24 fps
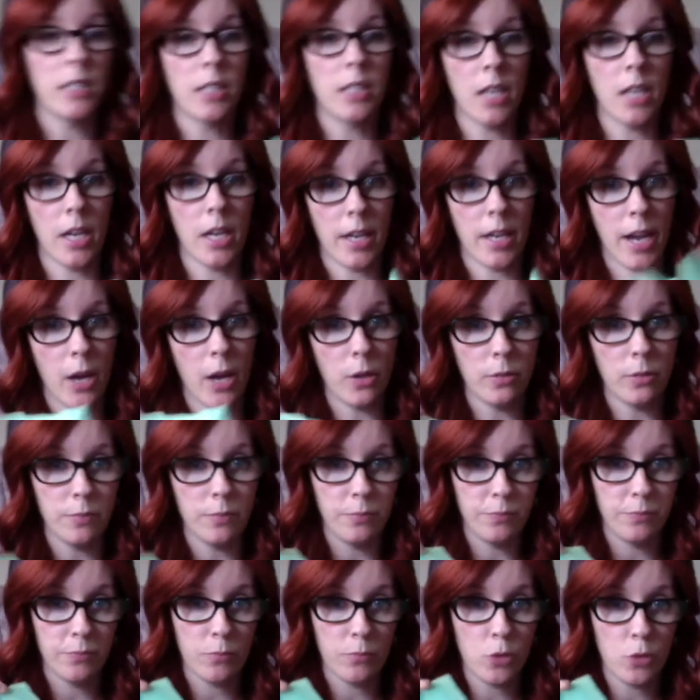cut out
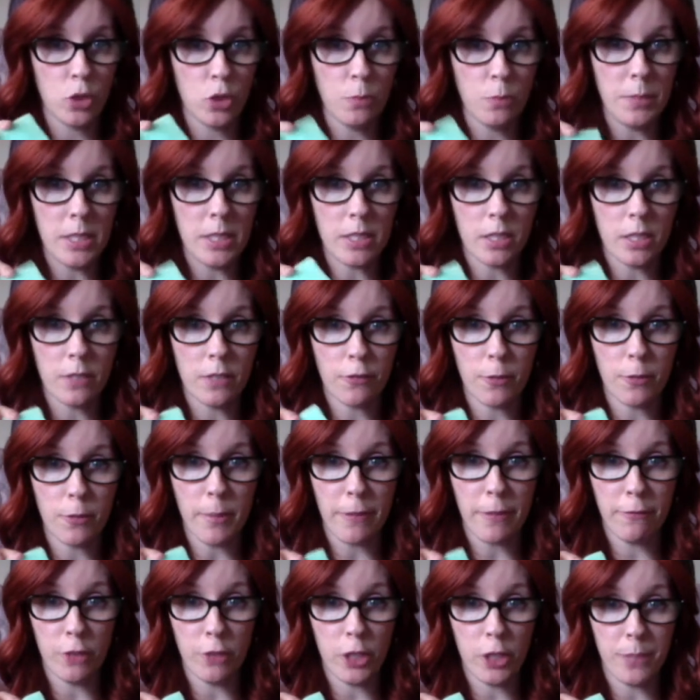2 pieces for my
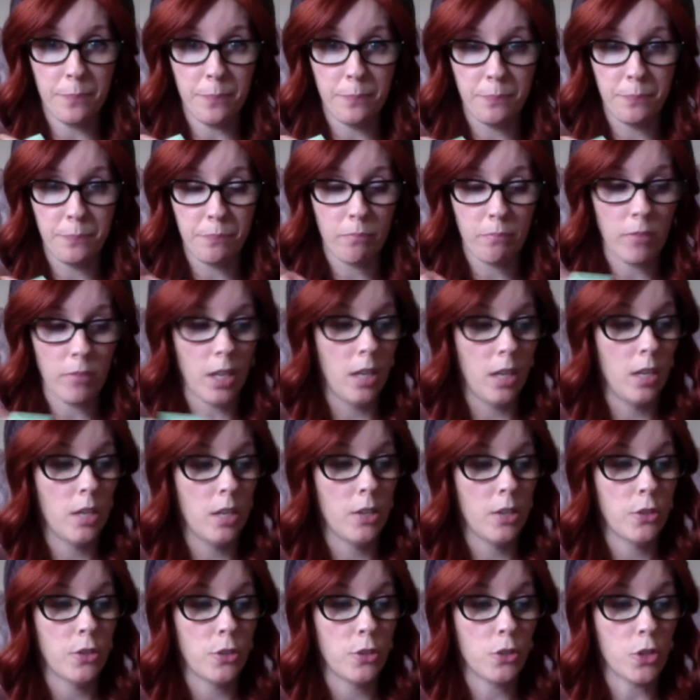foot.
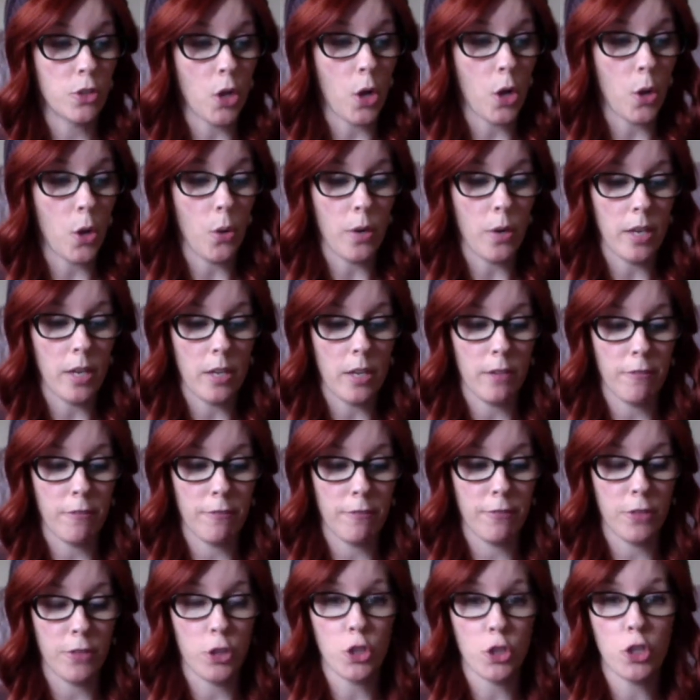So if
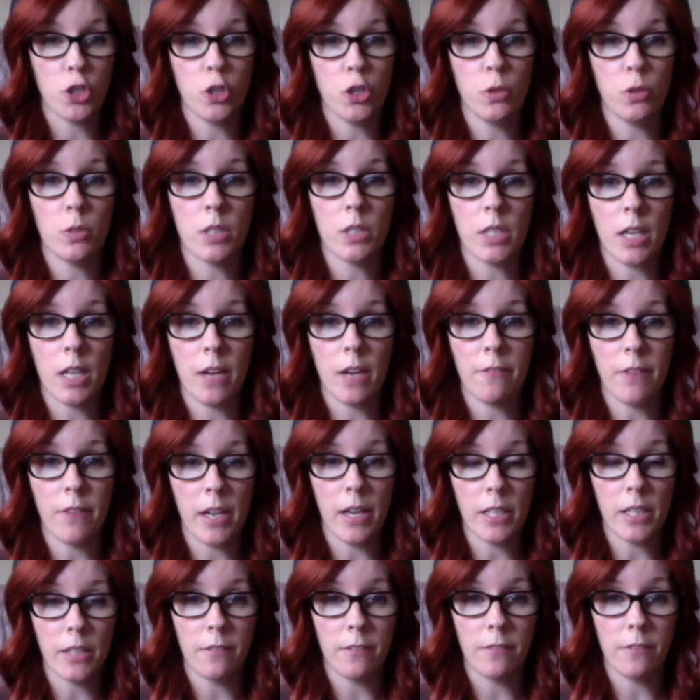the shoes that I
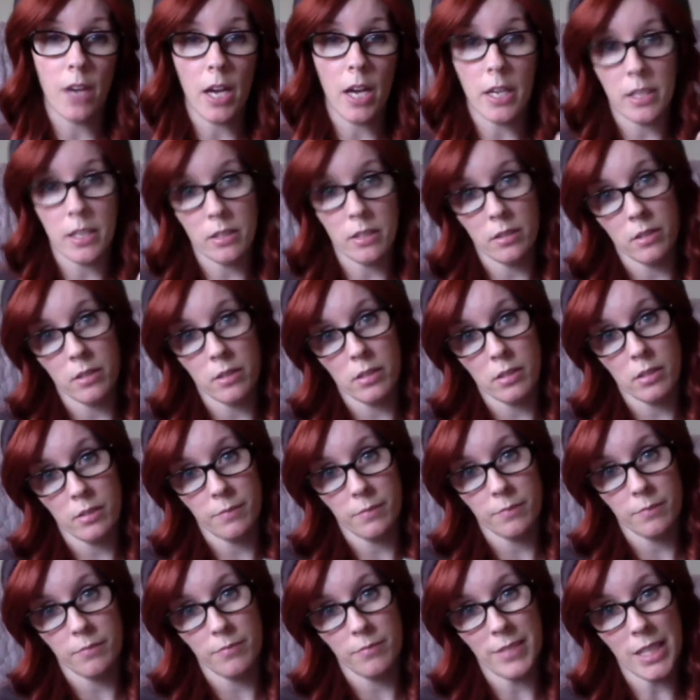finally find
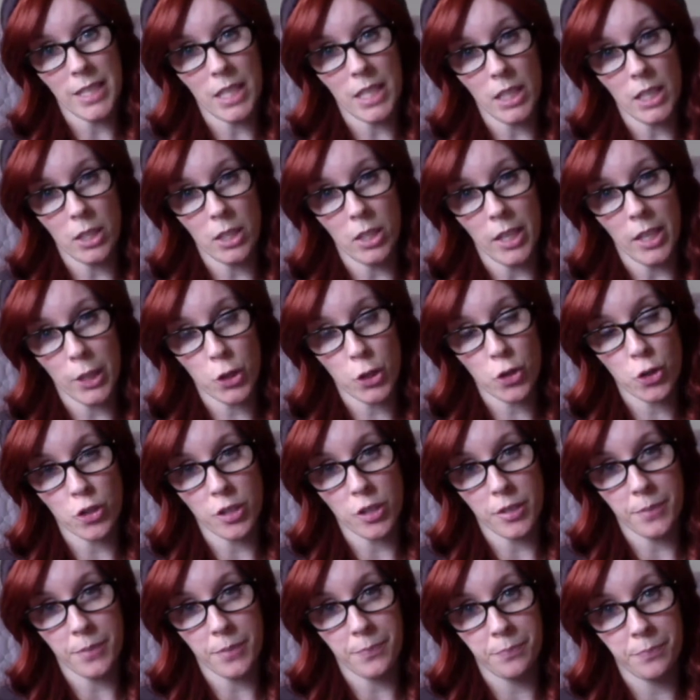need a little
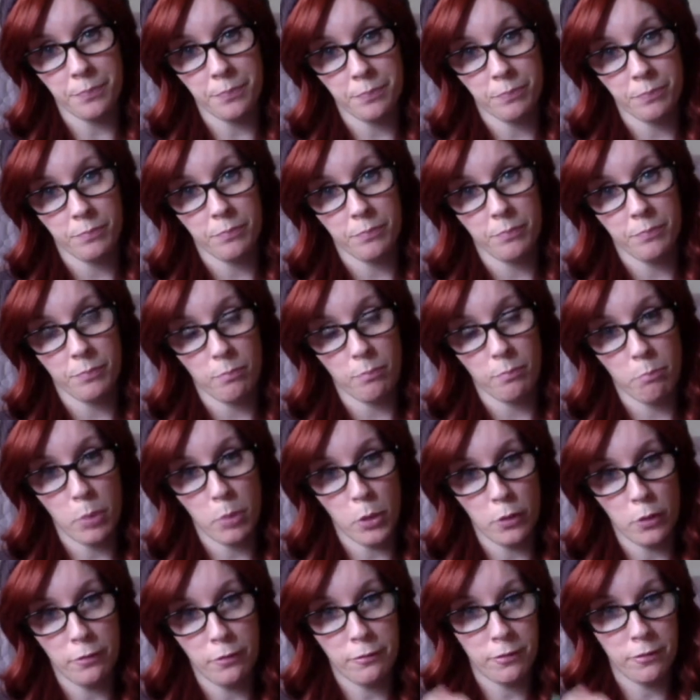extra
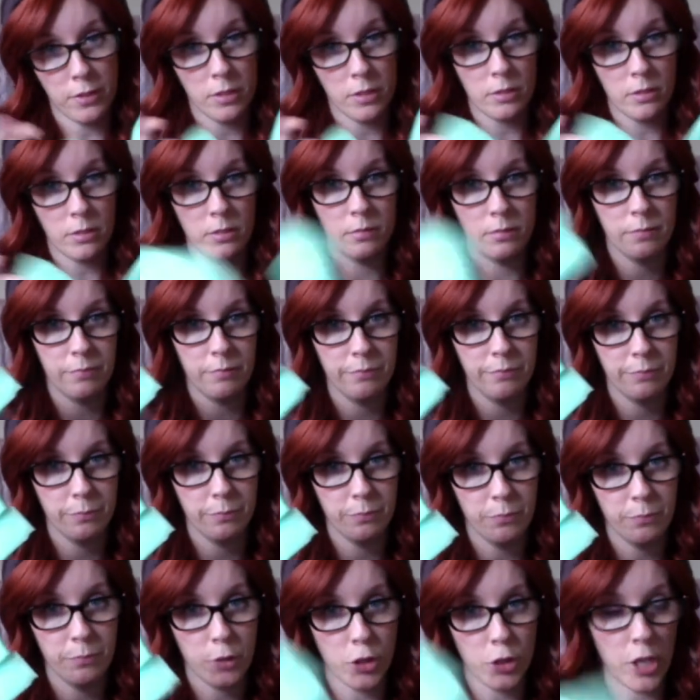poof,
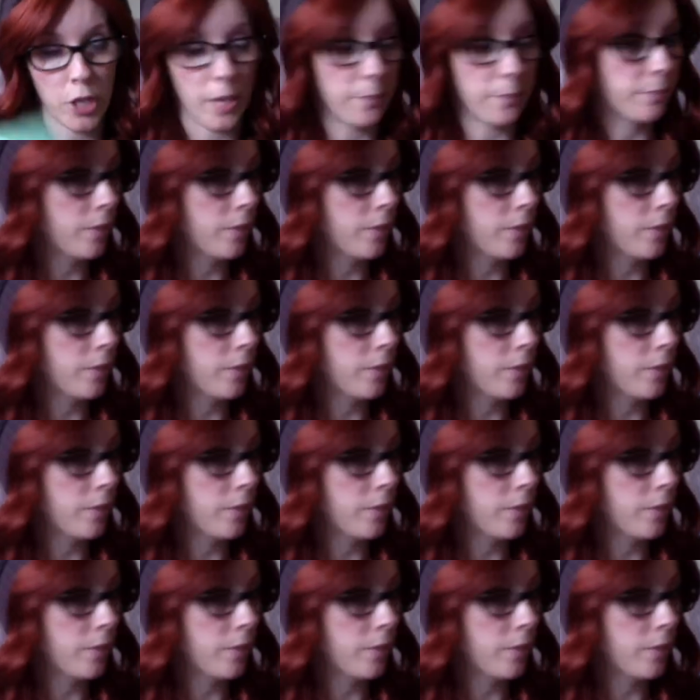they're done.